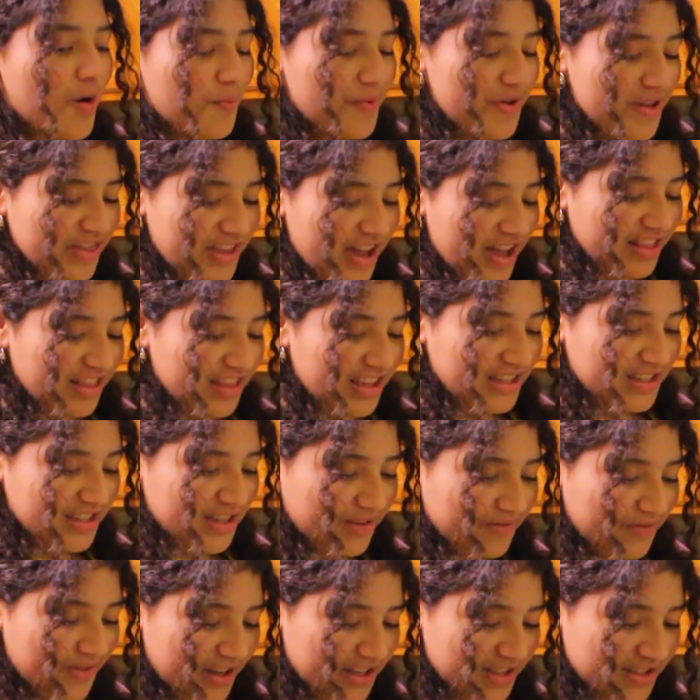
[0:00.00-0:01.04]
hoping that
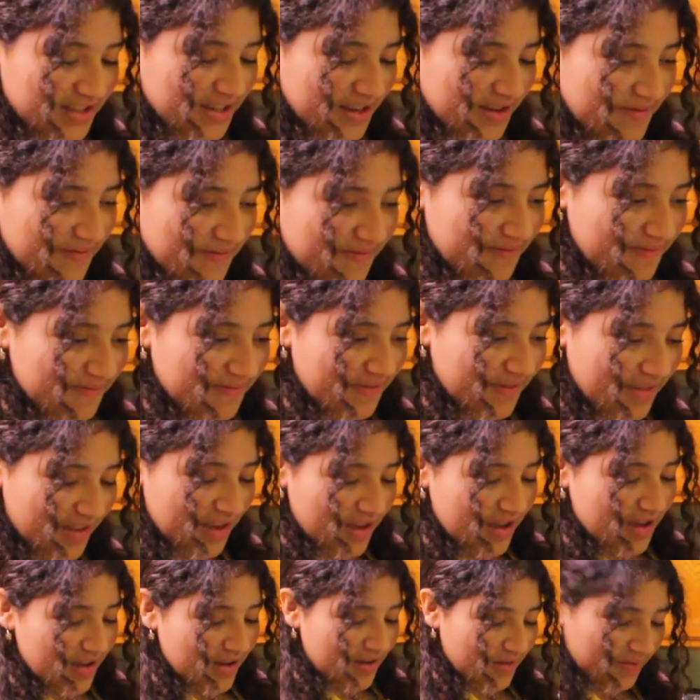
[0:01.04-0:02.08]
this could fix it.
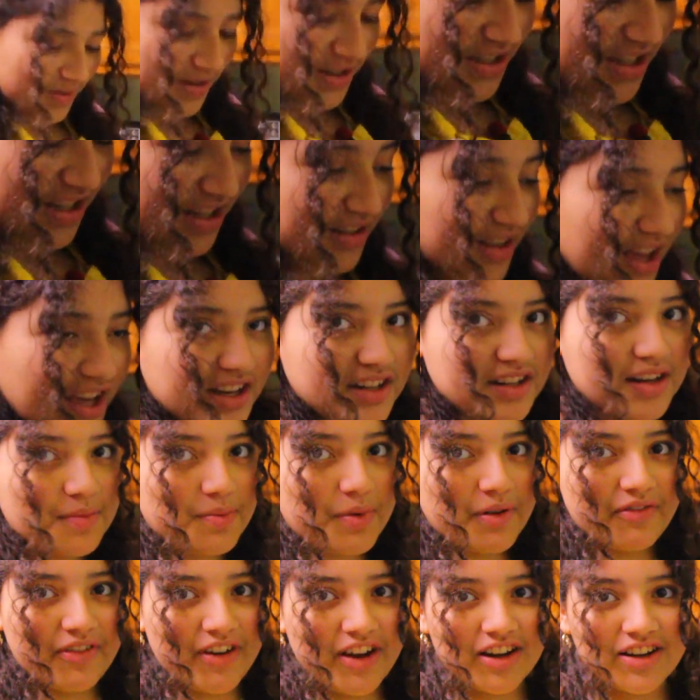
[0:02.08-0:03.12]
We're just gonna light it
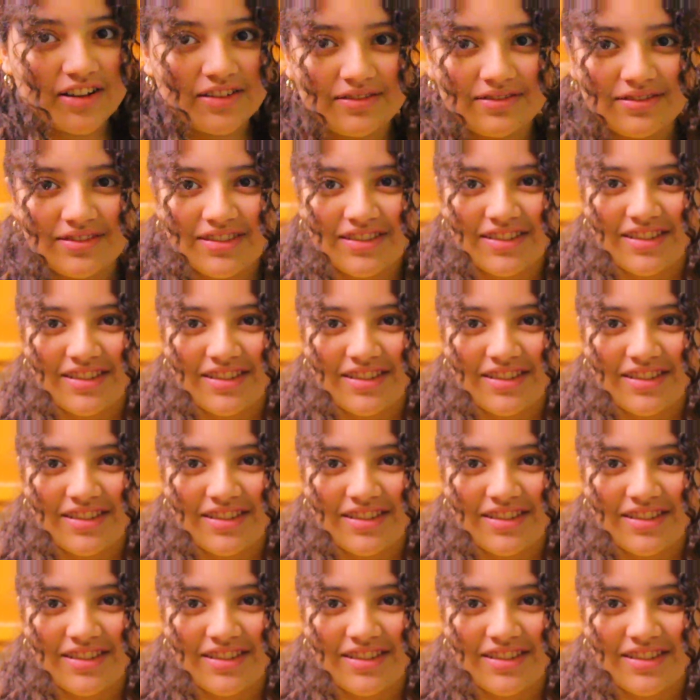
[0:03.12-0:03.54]
up on fire.